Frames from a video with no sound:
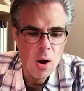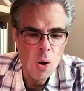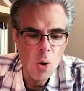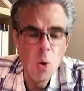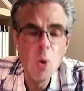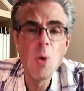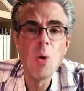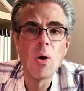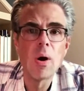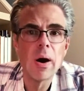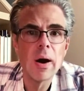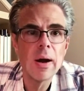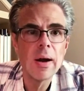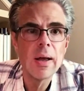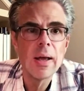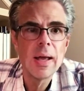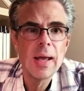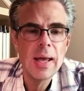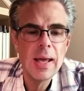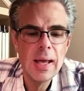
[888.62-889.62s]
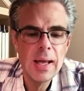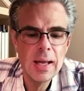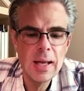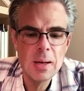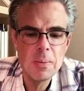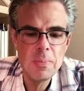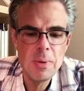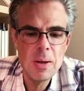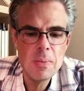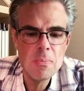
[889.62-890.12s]
Or It
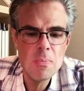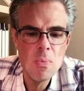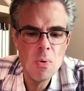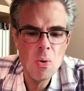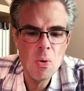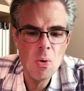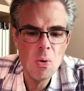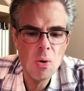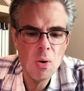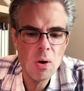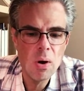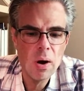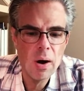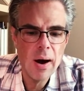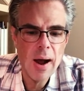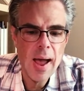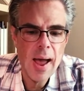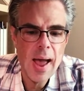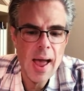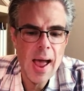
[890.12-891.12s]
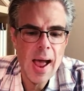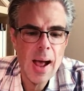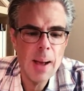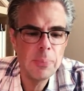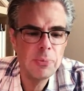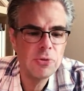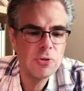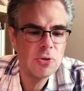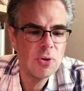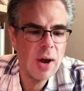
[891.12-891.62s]
can be more
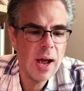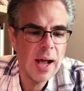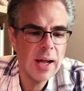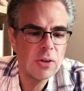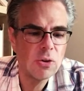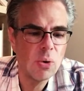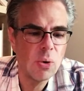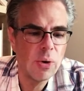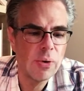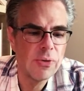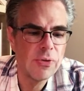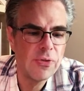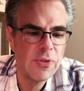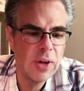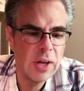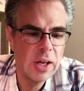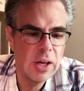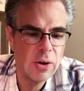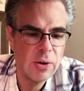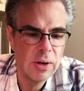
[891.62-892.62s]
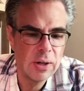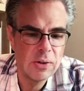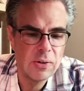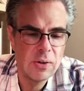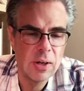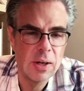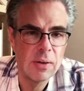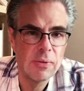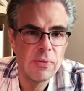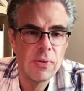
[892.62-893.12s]
abstract or
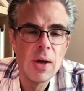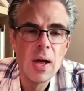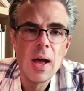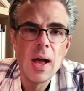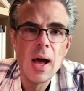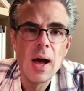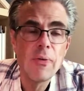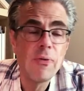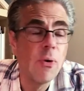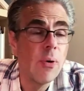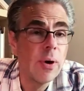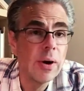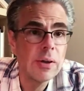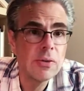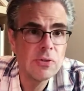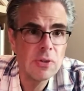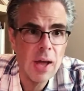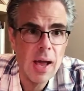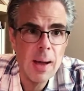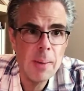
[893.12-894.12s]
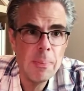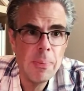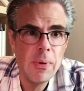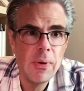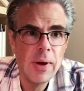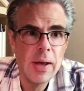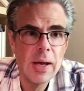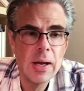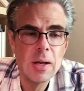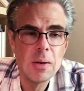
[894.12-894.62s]
figurative. For
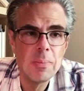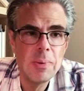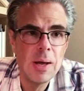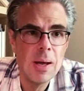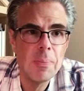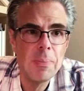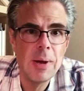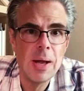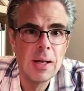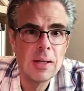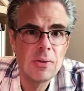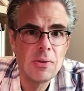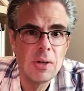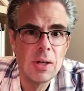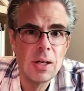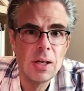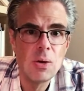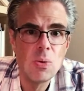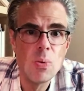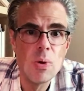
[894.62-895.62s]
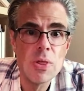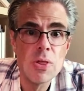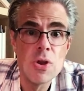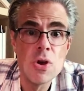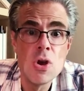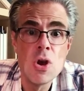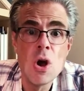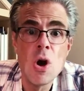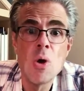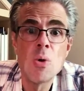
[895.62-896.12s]
example, it could be a painting with
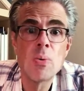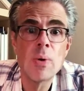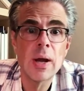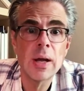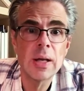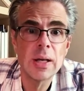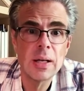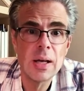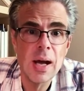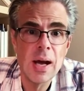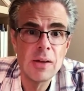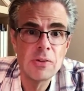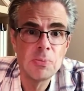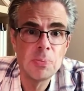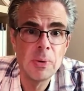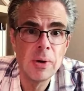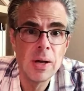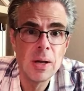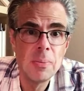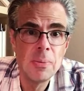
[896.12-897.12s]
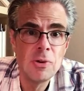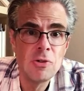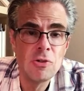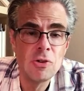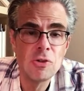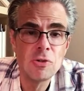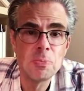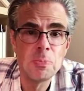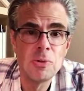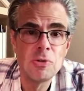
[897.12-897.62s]
no recognizable
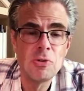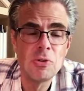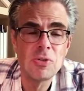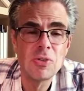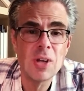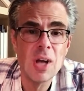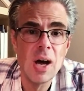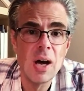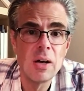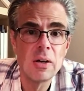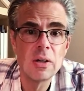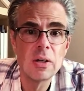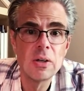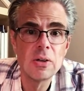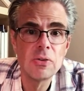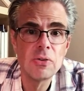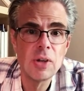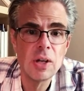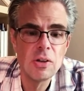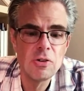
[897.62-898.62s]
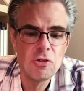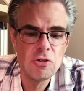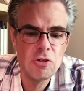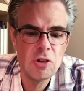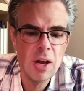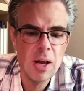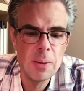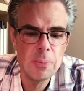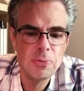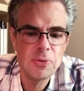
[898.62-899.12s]
images, but just colors and
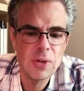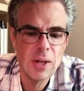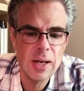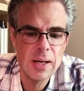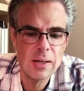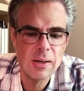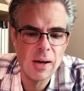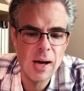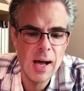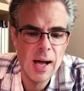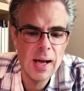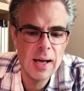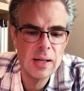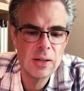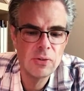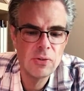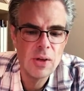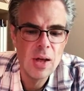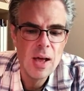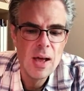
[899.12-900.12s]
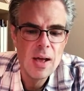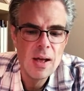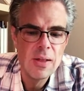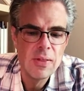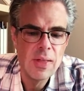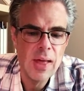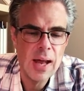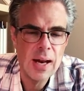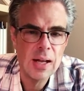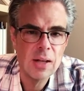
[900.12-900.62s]
shapes and lines
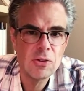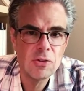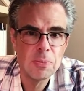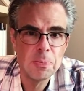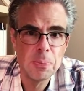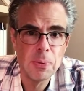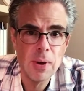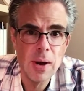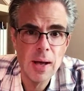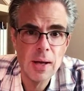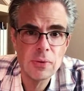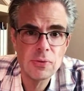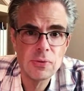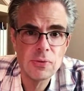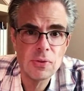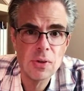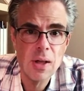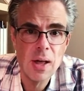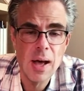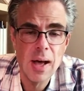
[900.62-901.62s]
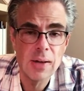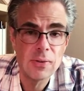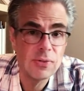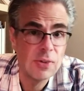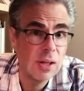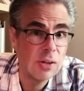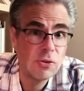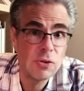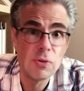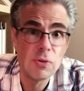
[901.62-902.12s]
that express a sense